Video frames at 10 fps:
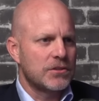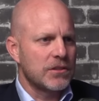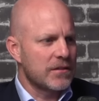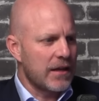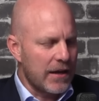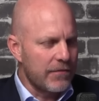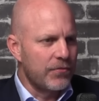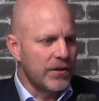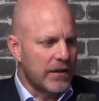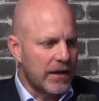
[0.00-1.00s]
Just
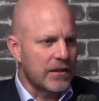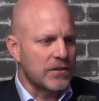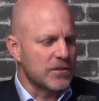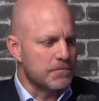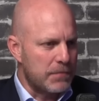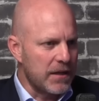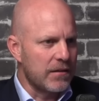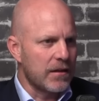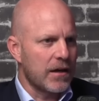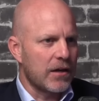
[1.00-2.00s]
every day, just be there.